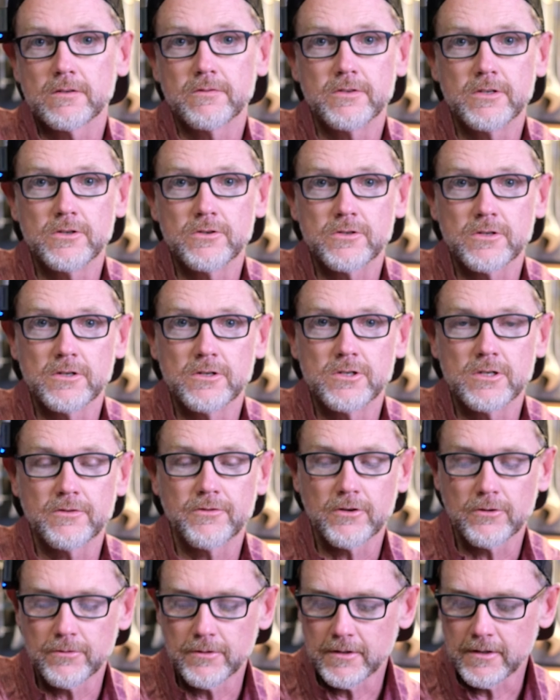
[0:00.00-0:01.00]
of usage
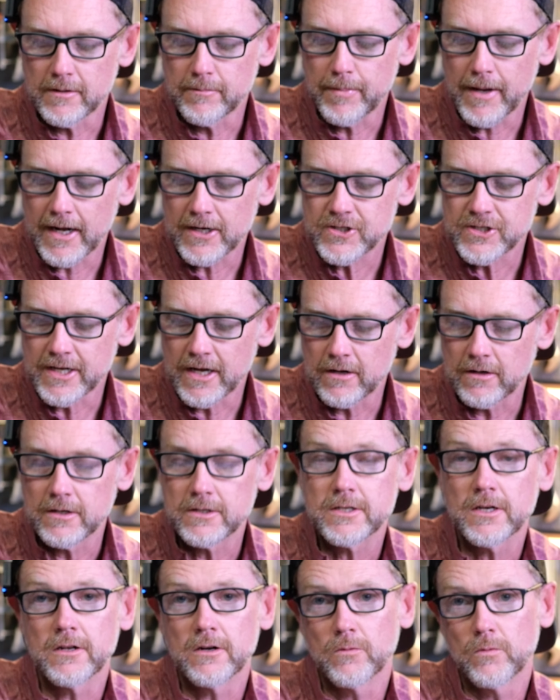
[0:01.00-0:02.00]
if you're really batching out a
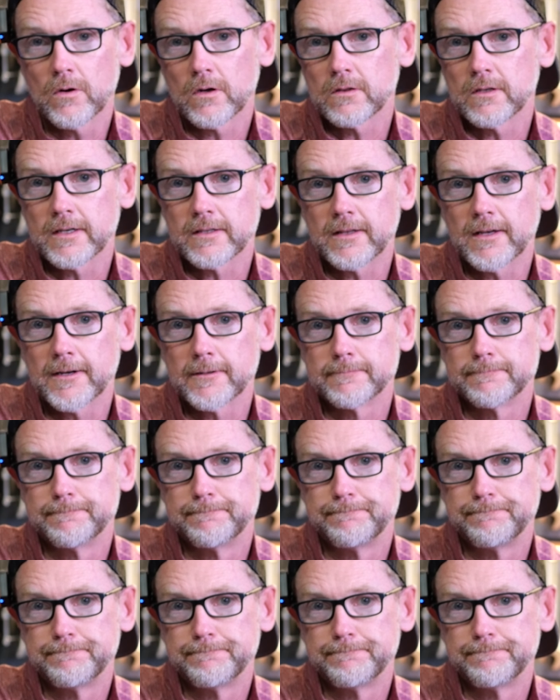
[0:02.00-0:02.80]
ton of work like that.